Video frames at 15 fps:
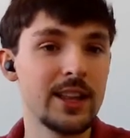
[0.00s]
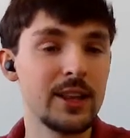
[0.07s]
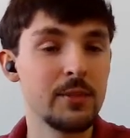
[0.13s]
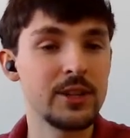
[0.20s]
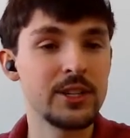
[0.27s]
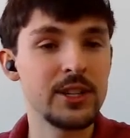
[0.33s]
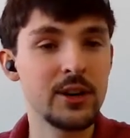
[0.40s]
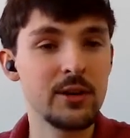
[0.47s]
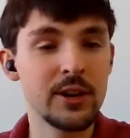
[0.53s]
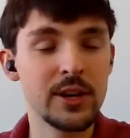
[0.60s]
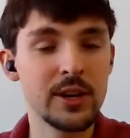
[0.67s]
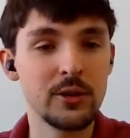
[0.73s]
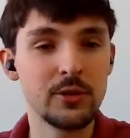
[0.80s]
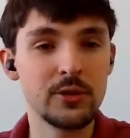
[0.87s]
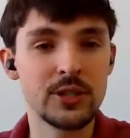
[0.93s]
the
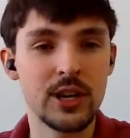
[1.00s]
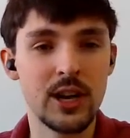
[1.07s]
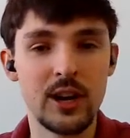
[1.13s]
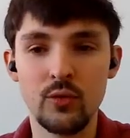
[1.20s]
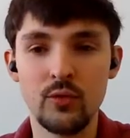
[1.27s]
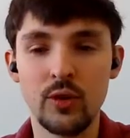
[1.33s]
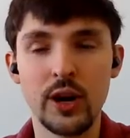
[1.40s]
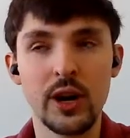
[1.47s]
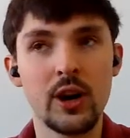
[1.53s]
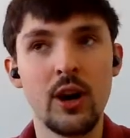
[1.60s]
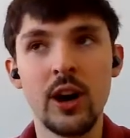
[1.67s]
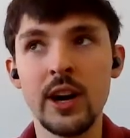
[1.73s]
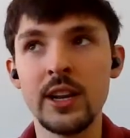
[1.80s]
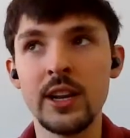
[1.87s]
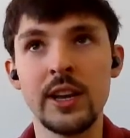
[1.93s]
materials
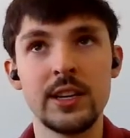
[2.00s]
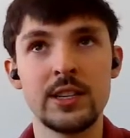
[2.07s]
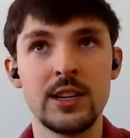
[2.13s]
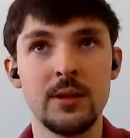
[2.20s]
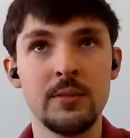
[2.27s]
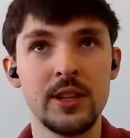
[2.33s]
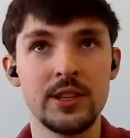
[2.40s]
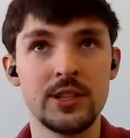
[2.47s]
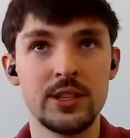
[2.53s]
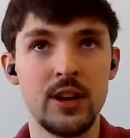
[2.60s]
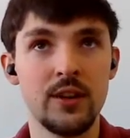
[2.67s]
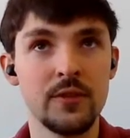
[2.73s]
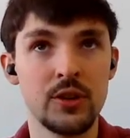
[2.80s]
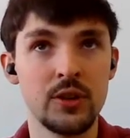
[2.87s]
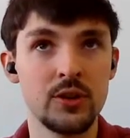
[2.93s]
regarding like some of the
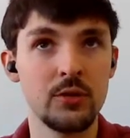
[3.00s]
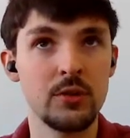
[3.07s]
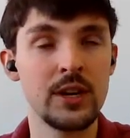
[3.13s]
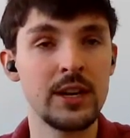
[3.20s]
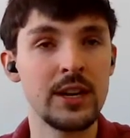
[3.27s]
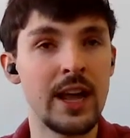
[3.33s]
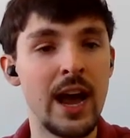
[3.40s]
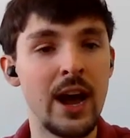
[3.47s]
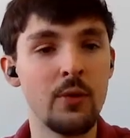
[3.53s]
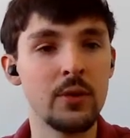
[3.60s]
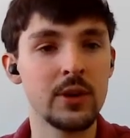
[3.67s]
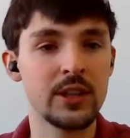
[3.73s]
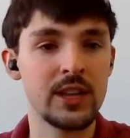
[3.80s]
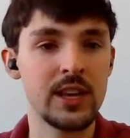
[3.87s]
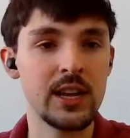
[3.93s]
stuff you're doing now
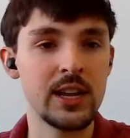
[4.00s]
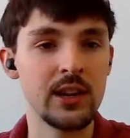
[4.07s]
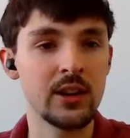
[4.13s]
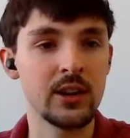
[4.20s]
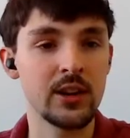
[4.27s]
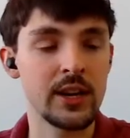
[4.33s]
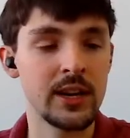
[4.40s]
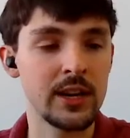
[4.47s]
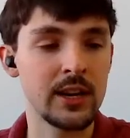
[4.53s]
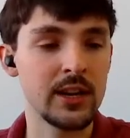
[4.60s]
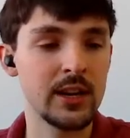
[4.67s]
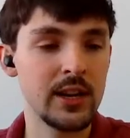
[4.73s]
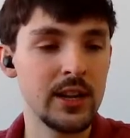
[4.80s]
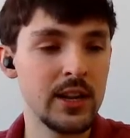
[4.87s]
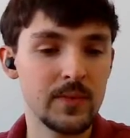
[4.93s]
with
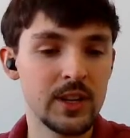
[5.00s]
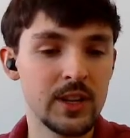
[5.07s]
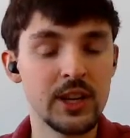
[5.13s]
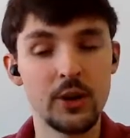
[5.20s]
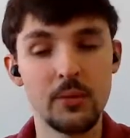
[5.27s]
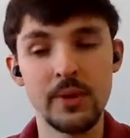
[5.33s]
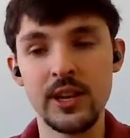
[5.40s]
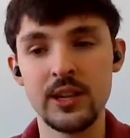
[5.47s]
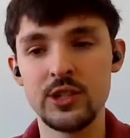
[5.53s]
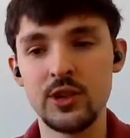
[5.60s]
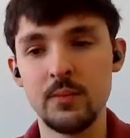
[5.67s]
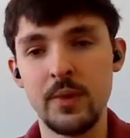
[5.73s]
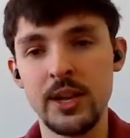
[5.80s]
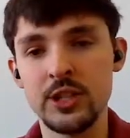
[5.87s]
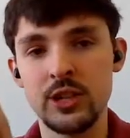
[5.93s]
e-learning, because
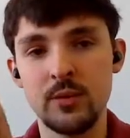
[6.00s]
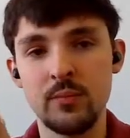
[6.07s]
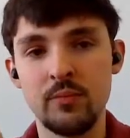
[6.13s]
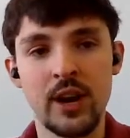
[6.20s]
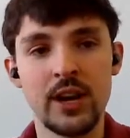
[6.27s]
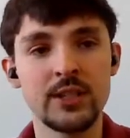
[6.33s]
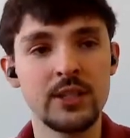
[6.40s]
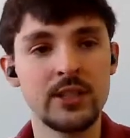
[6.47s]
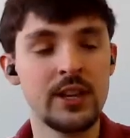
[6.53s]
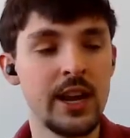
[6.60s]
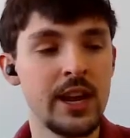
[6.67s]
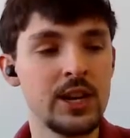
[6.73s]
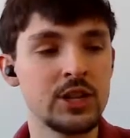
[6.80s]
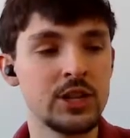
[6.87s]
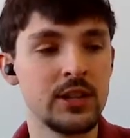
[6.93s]
you mentioned
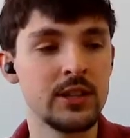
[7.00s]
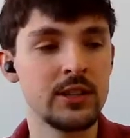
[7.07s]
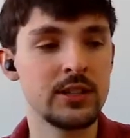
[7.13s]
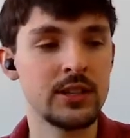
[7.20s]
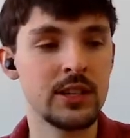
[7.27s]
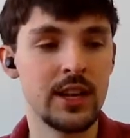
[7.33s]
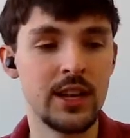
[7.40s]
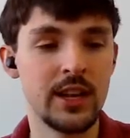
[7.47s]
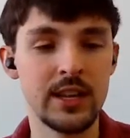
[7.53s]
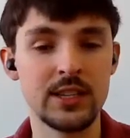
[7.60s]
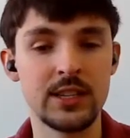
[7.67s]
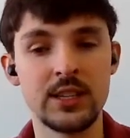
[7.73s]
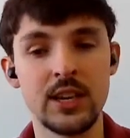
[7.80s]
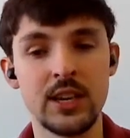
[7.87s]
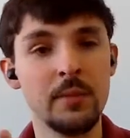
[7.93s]
presentations.
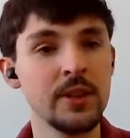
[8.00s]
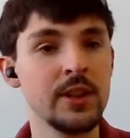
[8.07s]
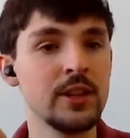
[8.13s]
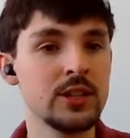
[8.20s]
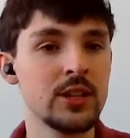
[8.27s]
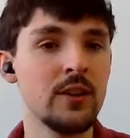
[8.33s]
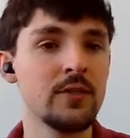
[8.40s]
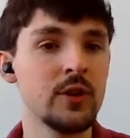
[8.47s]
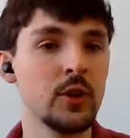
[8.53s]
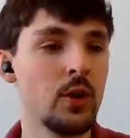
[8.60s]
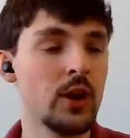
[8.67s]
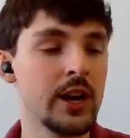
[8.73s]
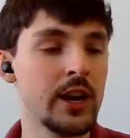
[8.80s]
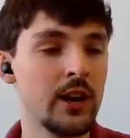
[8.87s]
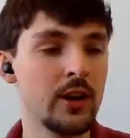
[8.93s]
Is some of the stuff you're
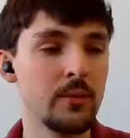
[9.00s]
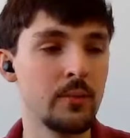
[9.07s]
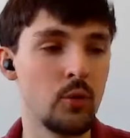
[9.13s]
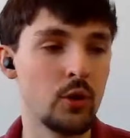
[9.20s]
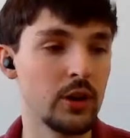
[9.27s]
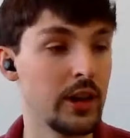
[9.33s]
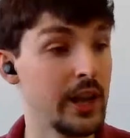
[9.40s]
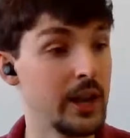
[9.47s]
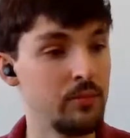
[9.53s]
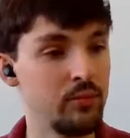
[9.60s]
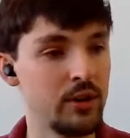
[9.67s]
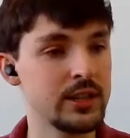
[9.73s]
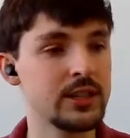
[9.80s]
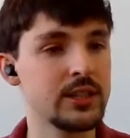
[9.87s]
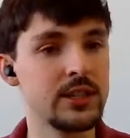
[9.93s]
working on more like
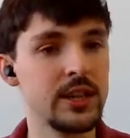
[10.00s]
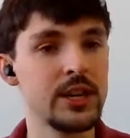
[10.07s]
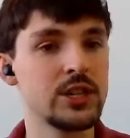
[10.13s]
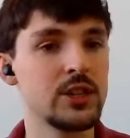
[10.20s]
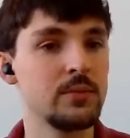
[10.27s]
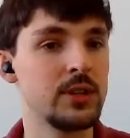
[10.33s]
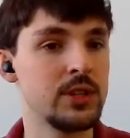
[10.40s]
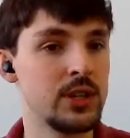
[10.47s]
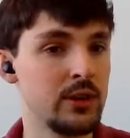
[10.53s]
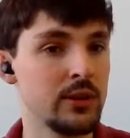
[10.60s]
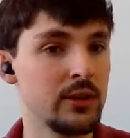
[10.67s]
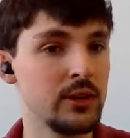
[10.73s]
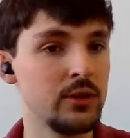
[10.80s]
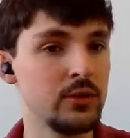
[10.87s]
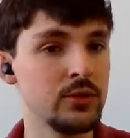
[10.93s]
presentation
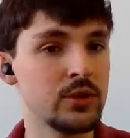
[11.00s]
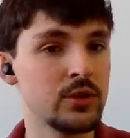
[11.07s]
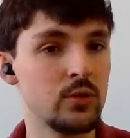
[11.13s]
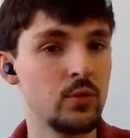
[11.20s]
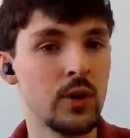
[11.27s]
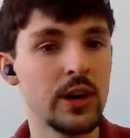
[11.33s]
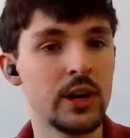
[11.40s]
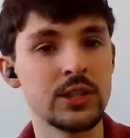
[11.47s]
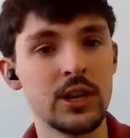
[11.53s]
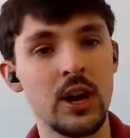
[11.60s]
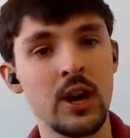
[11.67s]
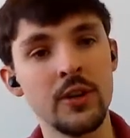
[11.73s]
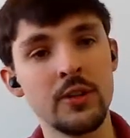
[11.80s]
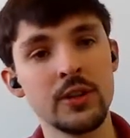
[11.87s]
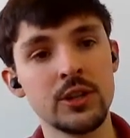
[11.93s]
materials, whereas
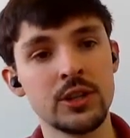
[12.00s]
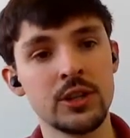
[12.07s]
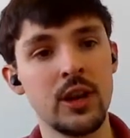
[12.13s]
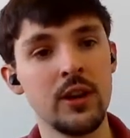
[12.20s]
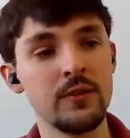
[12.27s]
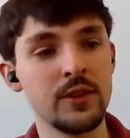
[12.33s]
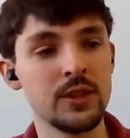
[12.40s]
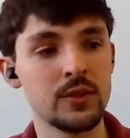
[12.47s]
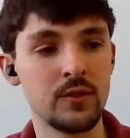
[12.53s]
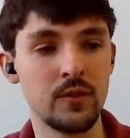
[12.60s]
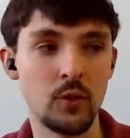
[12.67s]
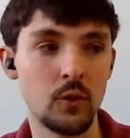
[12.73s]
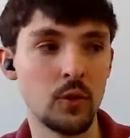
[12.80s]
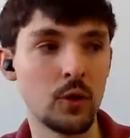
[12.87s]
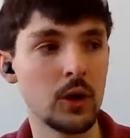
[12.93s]
other stuff is
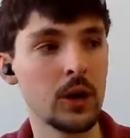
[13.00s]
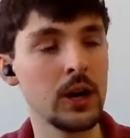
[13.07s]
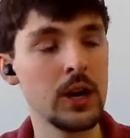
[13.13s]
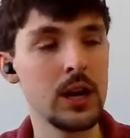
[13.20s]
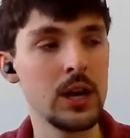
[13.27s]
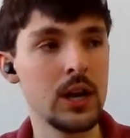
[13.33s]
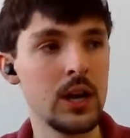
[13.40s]
for